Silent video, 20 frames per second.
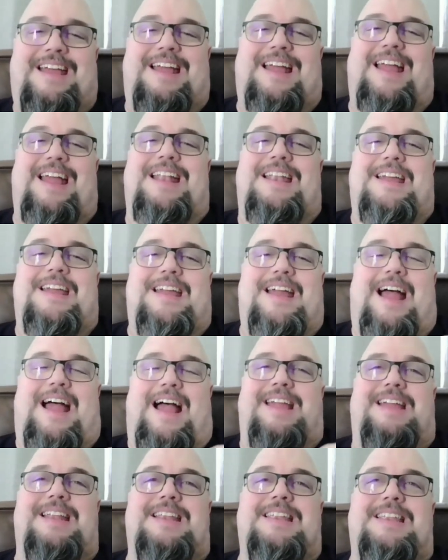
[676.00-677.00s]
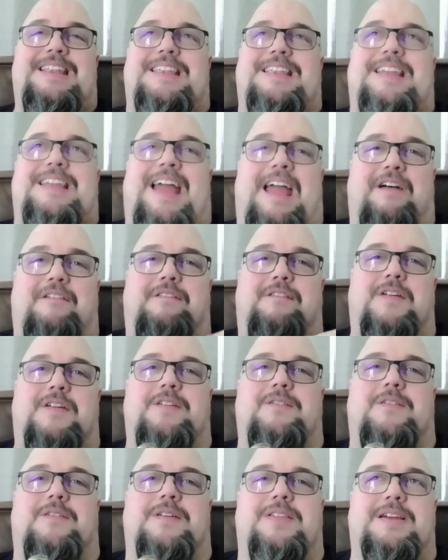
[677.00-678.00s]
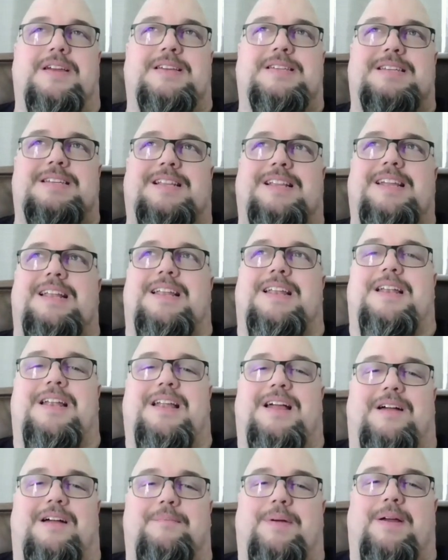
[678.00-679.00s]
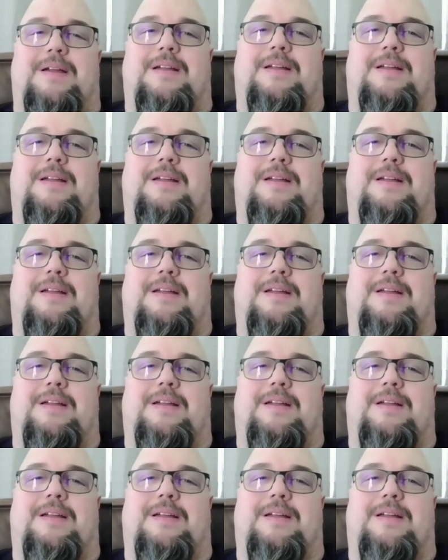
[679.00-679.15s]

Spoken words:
And I can have fun with this, cleaning it up.